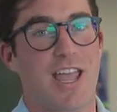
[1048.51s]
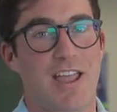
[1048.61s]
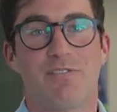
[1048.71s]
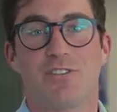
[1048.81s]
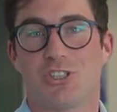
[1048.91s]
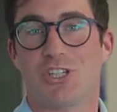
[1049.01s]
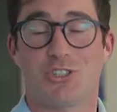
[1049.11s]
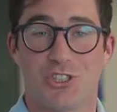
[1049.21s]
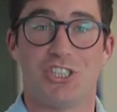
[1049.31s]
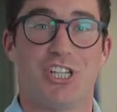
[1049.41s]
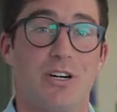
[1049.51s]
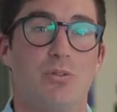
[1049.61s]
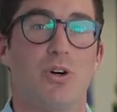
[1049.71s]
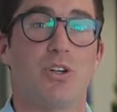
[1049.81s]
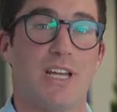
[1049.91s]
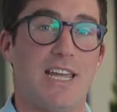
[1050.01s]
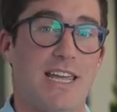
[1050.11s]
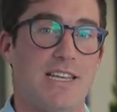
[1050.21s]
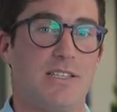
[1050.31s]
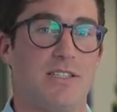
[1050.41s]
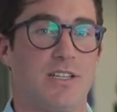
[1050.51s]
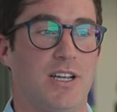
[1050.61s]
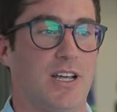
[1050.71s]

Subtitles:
infrastructure in general is